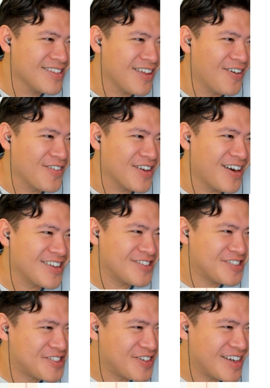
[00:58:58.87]
Well, we got
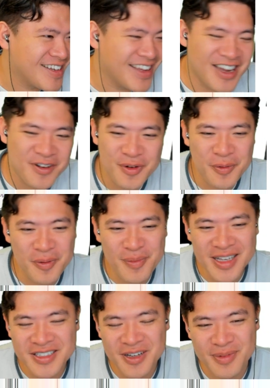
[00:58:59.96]
used to it. Yeah, we
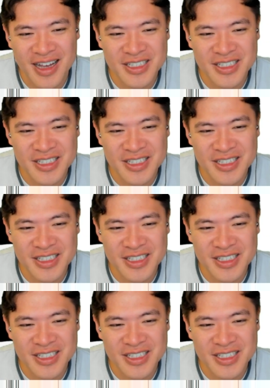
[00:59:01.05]
messed up